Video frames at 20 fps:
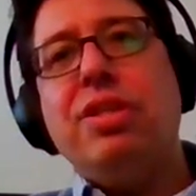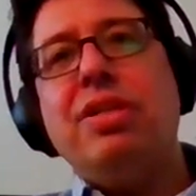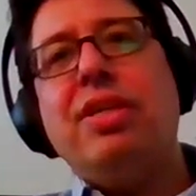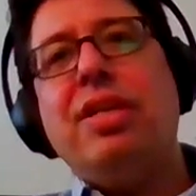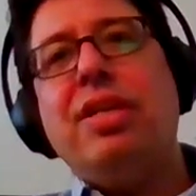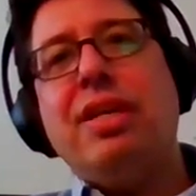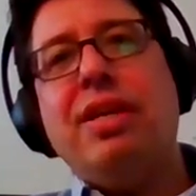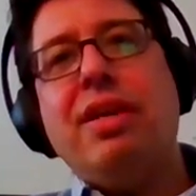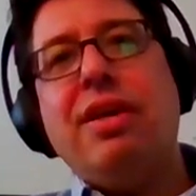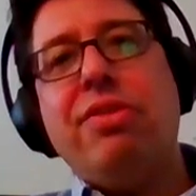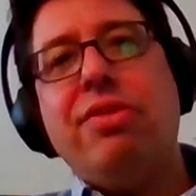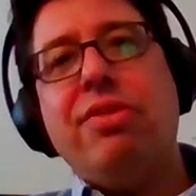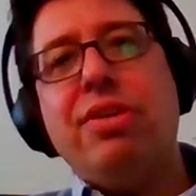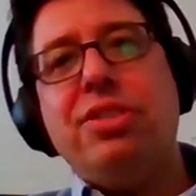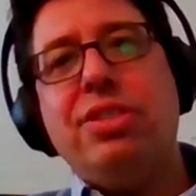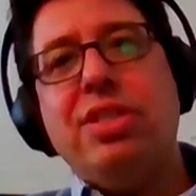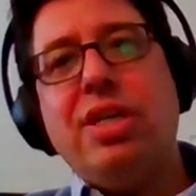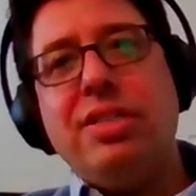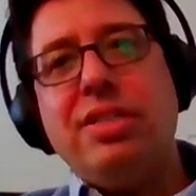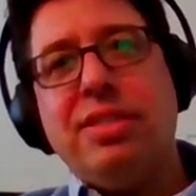certainly looking
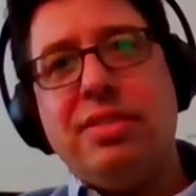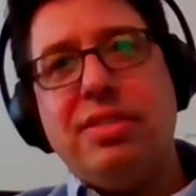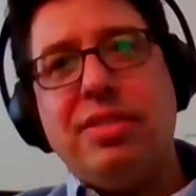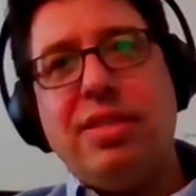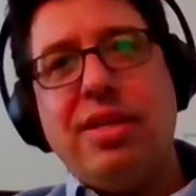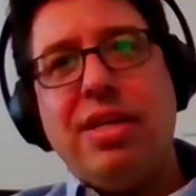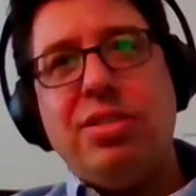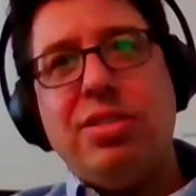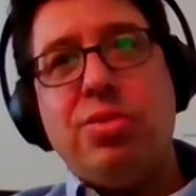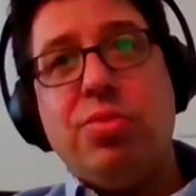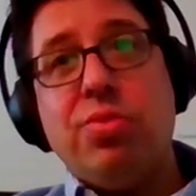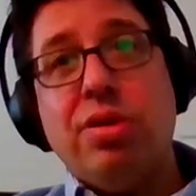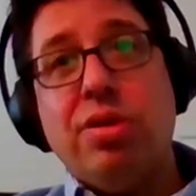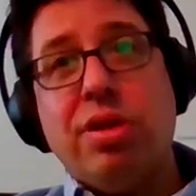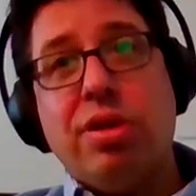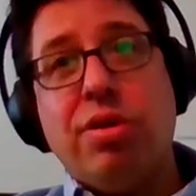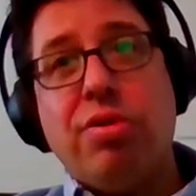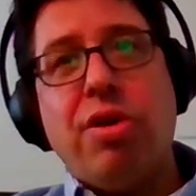at other adjacent states.